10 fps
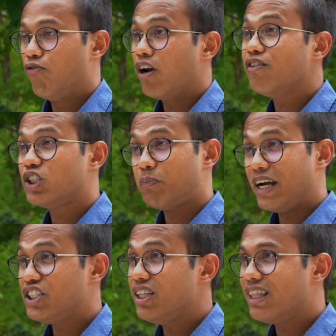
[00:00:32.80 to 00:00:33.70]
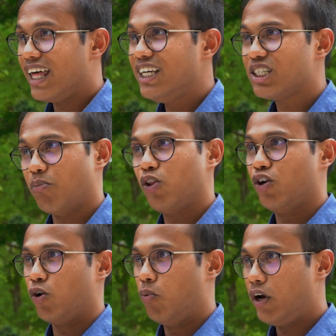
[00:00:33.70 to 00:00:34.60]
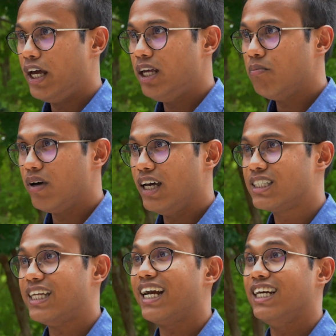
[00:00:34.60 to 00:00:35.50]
One of the special things about the Robotarium is that